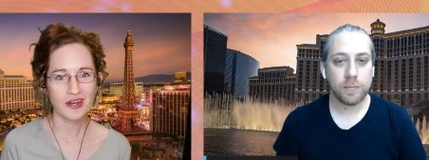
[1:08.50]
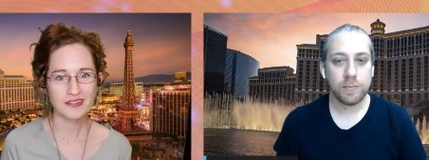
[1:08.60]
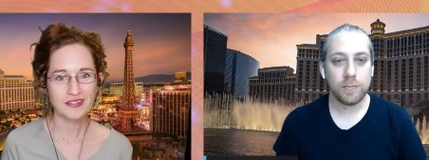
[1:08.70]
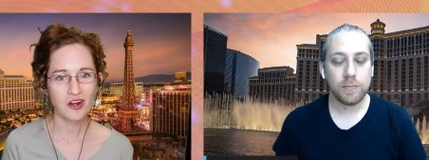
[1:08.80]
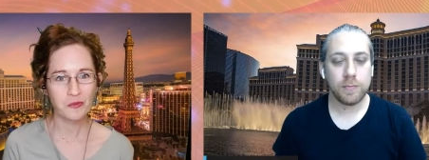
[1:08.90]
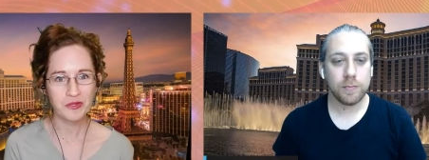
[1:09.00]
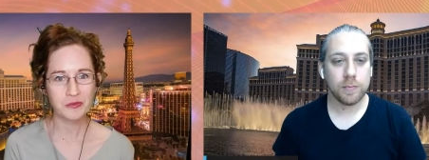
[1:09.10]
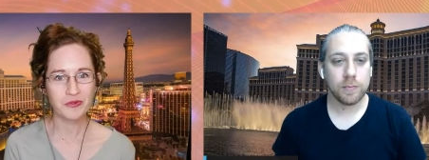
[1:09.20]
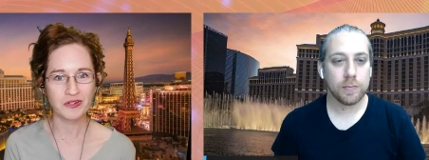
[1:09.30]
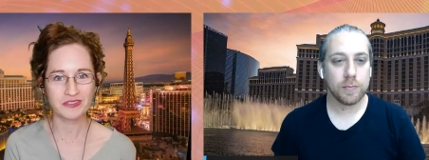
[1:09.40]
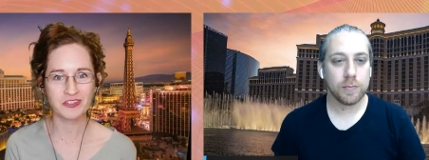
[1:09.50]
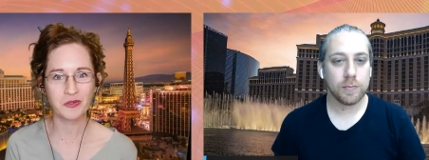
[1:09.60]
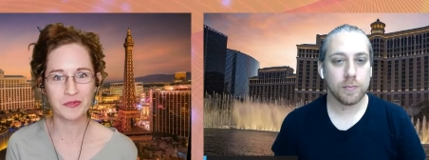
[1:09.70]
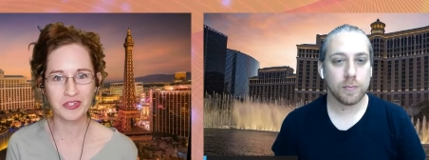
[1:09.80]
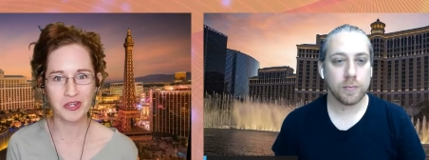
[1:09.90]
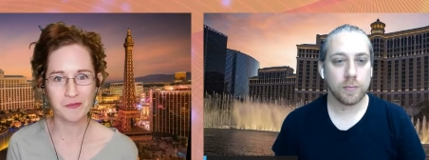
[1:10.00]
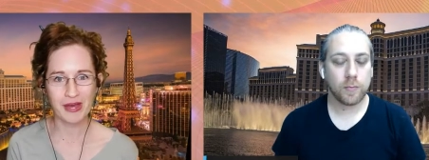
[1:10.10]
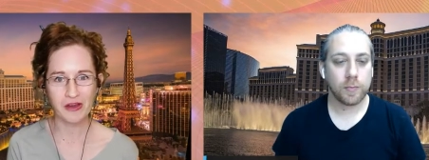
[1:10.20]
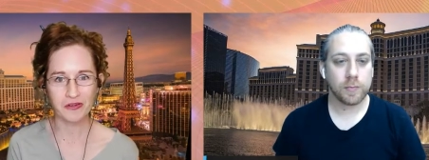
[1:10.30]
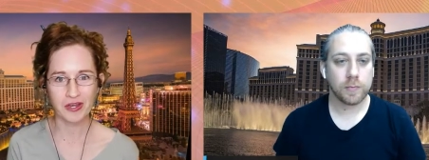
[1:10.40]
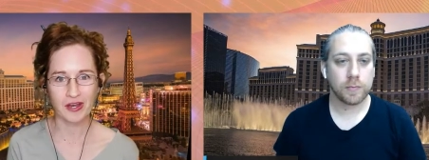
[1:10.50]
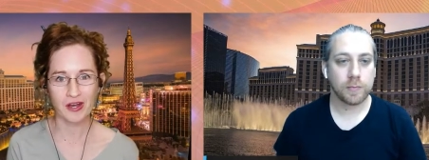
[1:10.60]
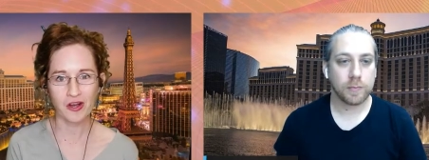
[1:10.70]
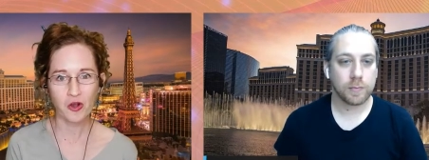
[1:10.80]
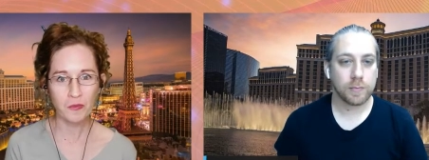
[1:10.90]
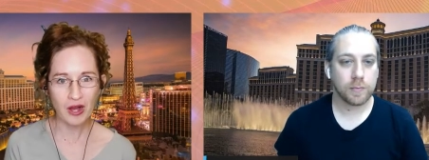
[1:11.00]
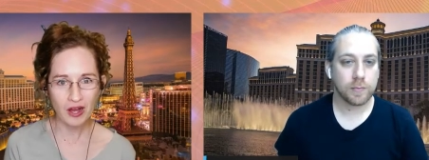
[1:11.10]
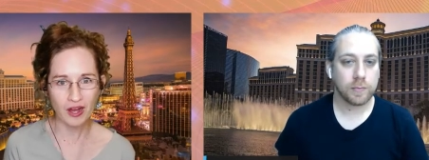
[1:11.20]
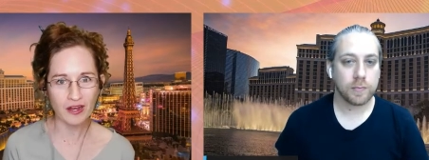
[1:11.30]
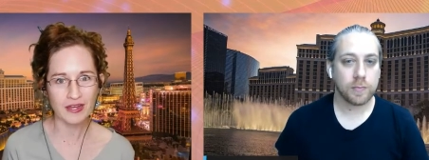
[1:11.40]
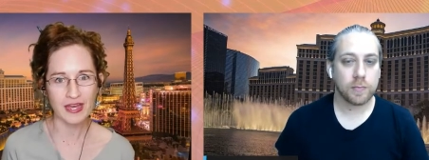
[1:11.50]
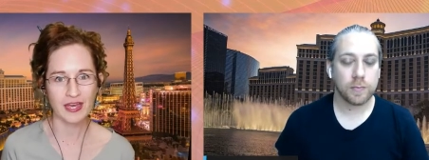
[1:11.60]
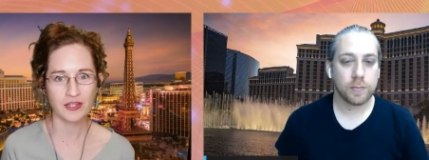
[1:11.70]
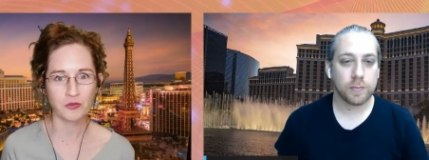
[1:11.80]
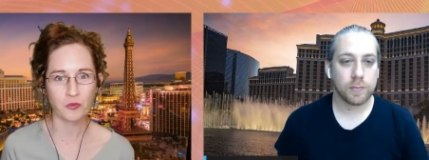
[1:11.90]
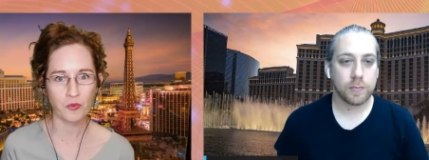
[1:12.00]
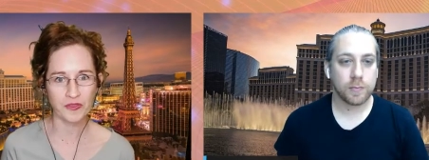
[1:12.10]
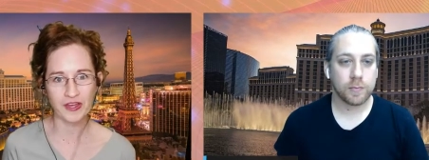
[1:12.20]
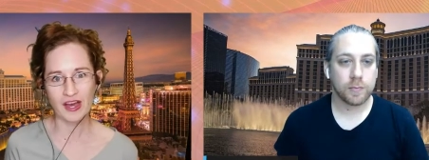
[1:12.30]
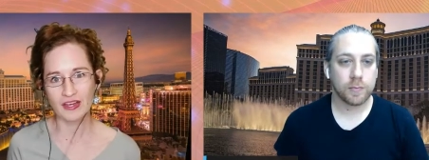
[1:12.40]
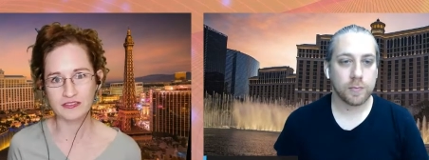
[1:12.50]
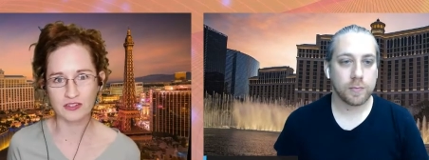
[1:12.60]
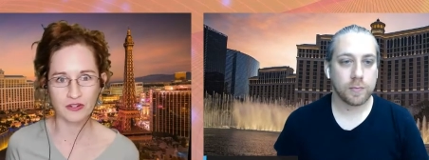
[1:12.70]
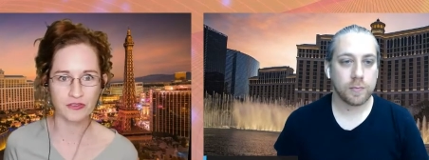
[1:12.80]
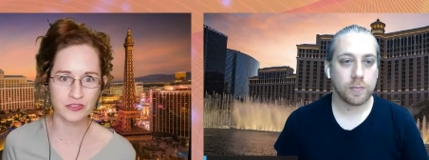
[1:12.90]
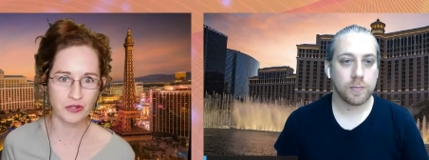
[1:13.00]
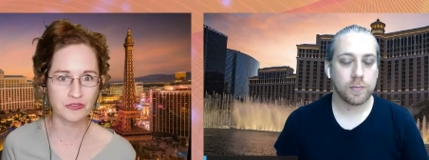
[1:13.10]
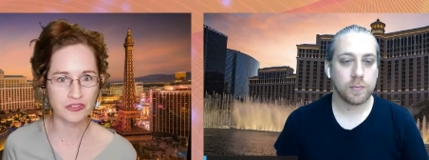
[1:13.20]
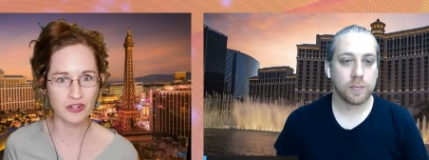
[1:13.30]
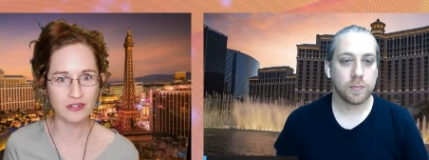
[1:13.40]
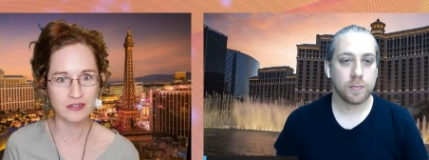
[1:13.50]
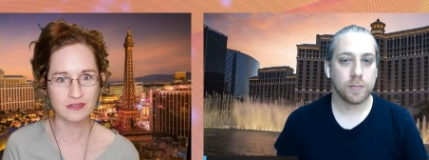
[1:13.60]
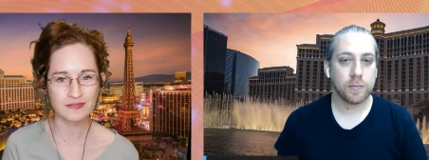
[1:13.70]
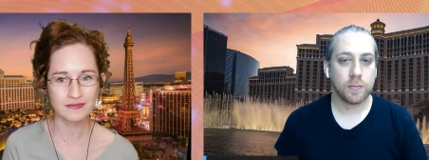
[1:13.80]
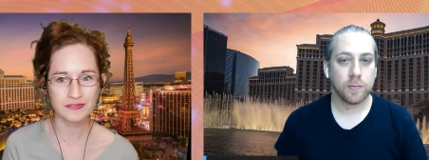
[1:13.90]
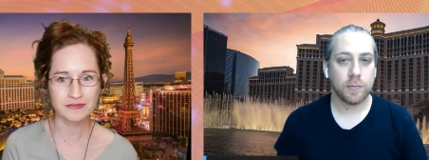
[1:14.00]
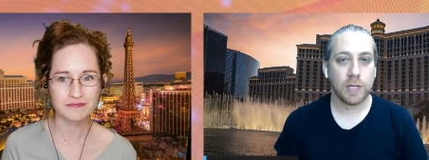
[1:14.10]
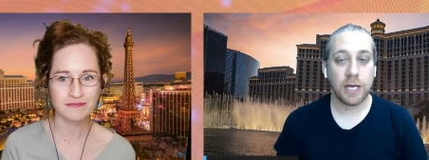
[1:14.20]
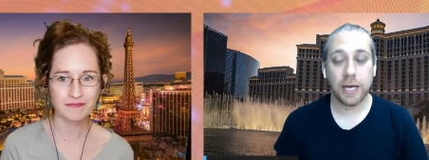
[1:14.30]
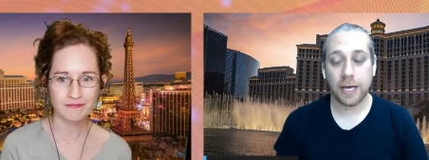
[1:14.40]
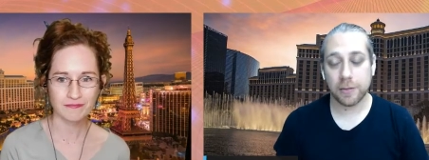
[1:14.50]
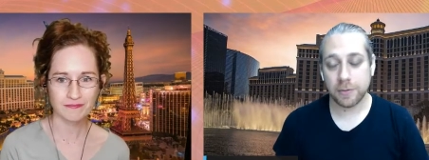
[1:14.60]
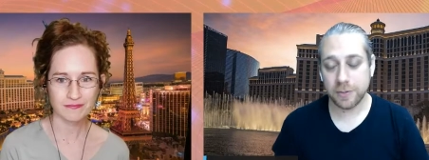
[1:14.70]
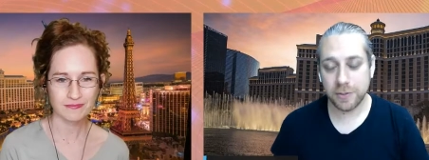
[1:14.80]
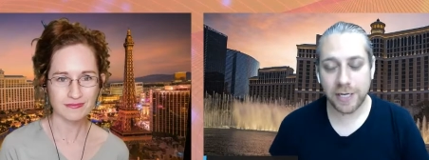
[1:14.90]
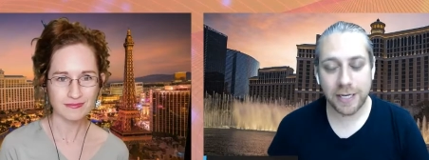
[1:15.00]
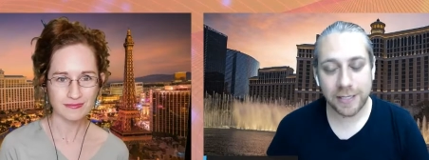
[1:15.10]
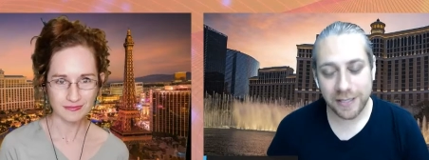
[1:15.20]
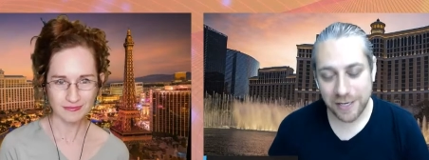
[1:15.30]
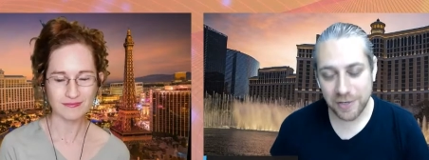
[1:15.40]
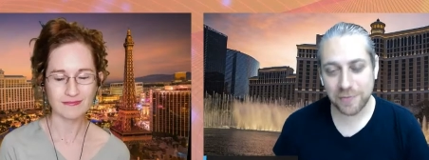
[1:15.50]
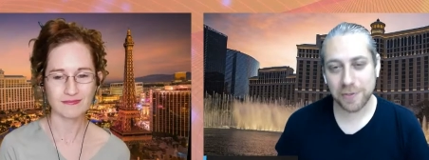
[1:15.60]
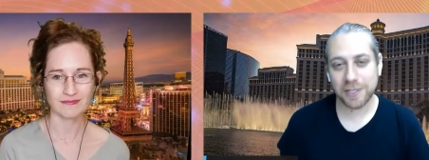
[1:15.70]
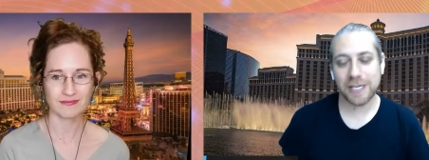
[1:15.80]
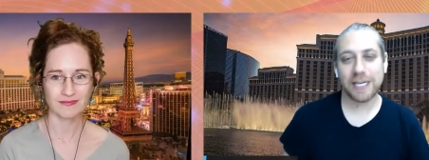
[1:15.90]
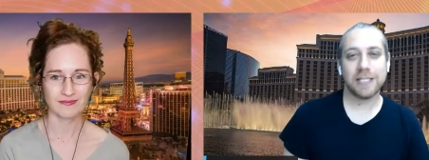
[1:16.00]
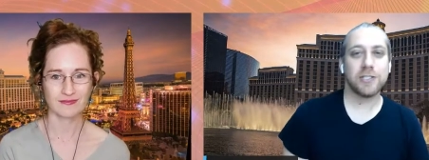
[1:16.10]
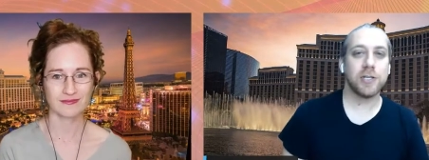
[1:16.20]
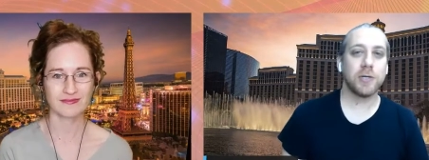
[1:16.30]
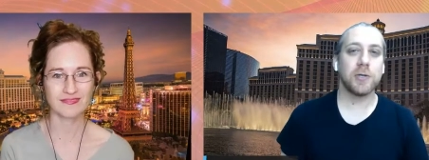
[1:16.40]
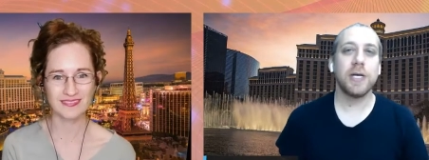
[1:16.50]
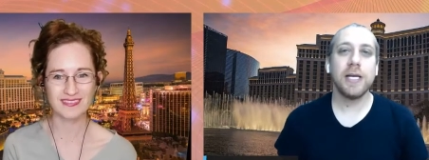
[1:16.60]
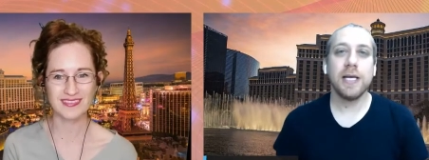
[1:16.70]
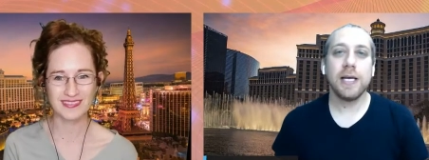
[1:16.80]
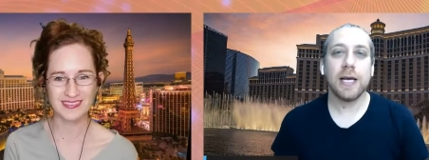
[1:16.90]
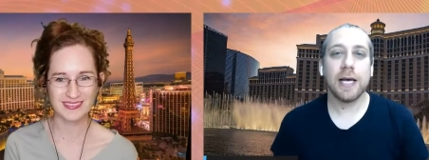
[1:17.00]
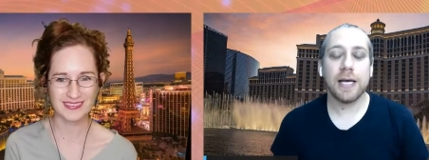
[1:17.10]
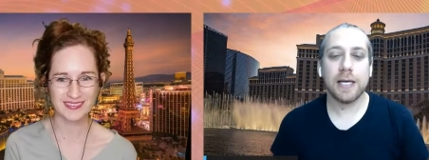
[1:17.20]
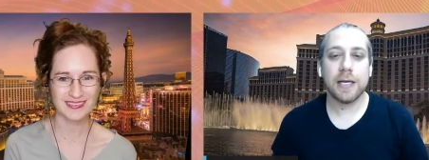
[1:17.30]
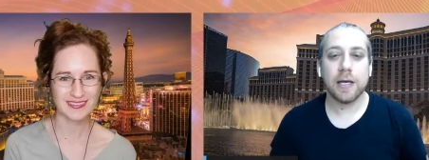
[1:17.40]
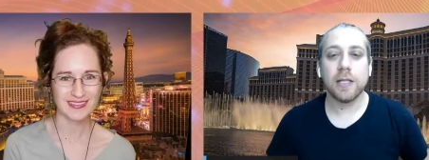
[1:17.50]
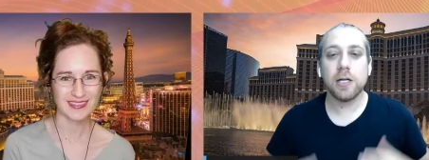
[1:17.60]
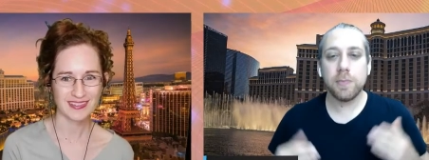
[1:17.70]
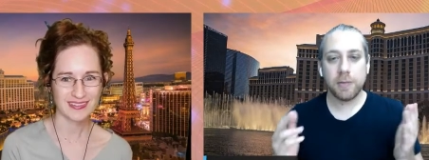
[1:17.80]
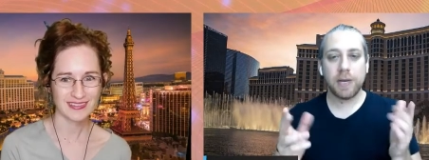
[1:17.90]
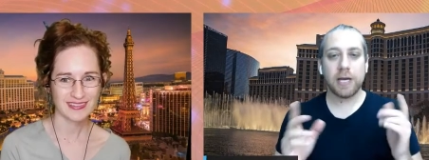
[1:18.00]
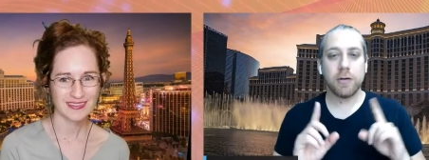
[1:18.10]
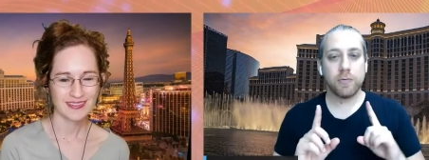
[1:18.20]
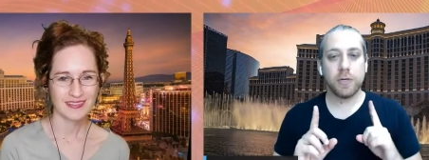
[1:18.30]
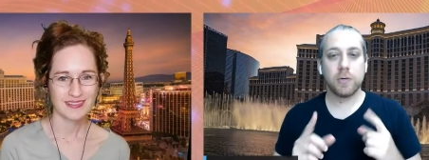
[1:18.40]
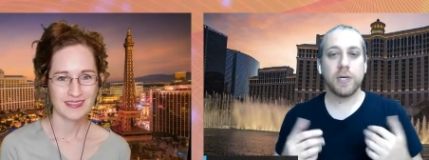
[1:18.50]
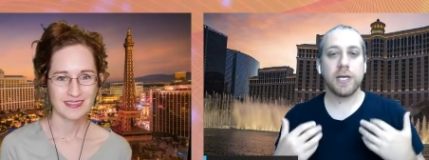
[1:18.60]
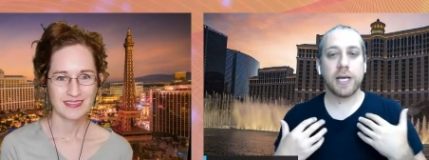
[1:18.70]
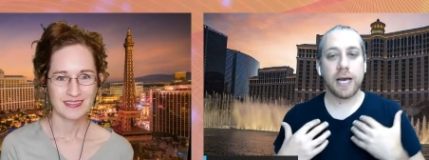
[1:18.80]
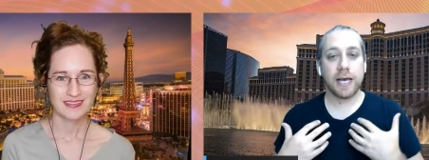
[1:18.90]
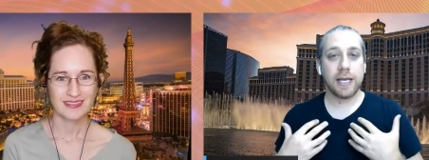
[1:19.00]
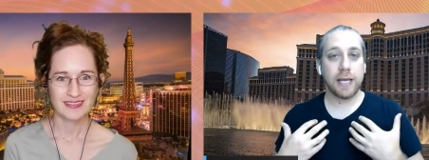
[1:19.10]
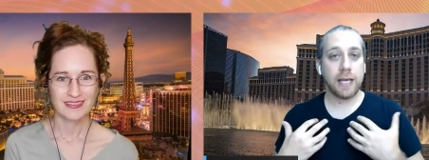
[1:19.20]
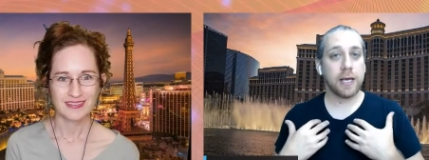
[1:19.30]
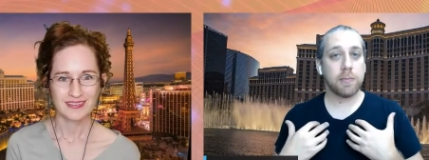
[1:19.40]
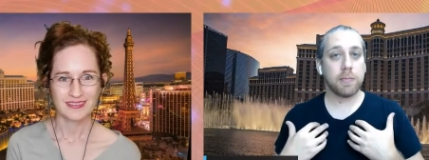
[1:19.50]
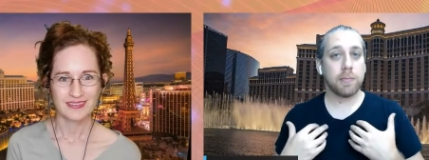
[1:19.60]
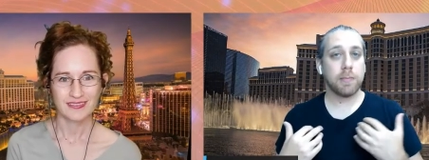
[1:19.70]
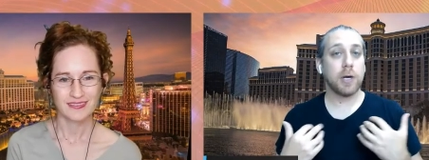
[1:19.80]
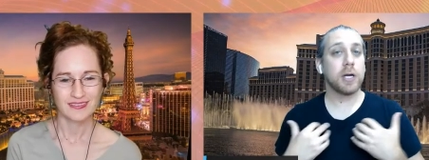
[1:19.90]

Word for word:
Speaker 1: tell people a little bit about Omaha and what the highs are and the lows are?
Speaker 2: I will do that, and thank you for all that. So a little bit of background real quick. I am Marc